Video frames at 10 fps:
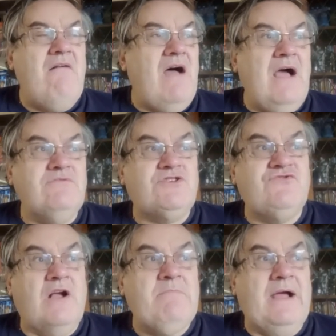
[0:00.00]
I was
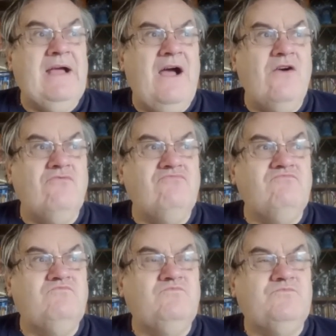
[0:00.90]
struck by how
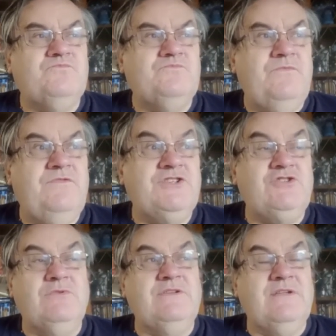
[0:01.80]

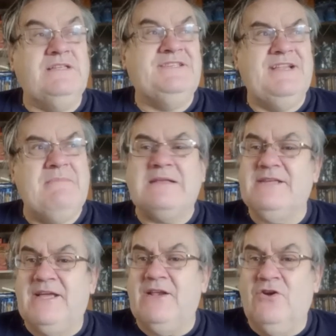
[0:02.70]
visual and
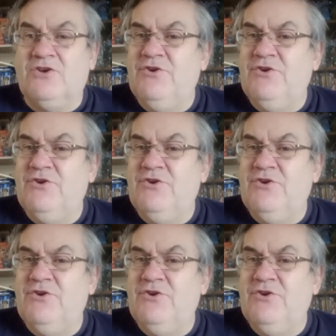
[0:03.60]
cinematic it looked.